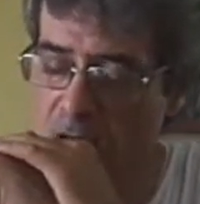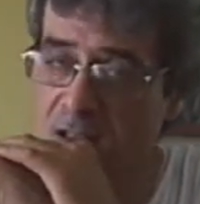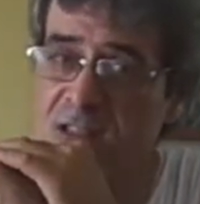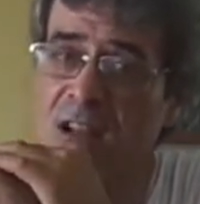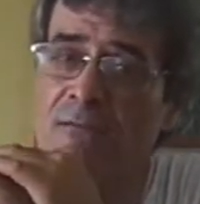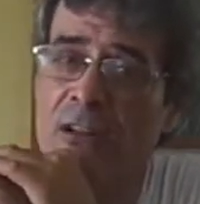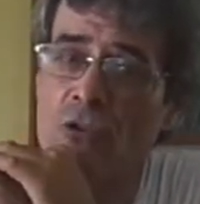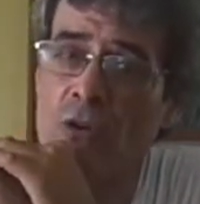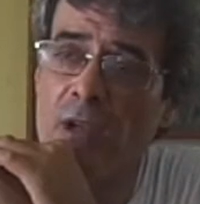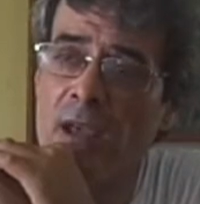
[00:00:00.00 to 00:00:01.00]

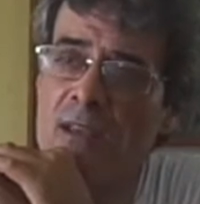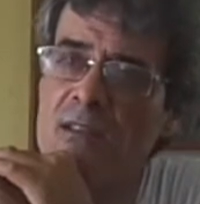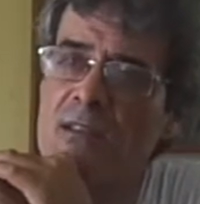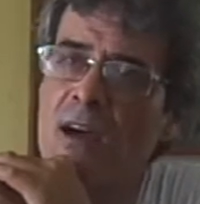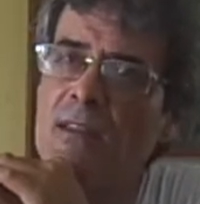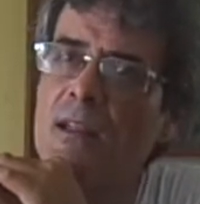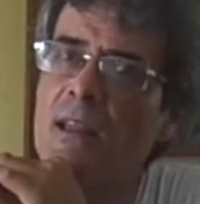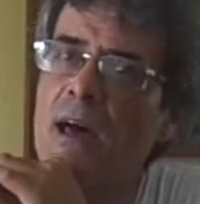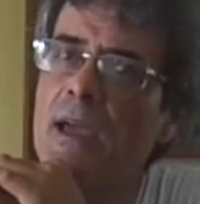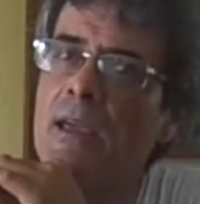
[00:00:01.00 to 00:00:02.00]
Salvatore, he's kind of
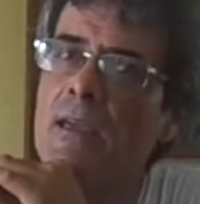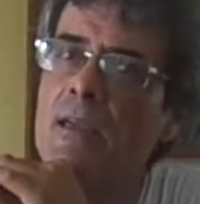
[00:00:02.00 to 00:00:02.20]
like,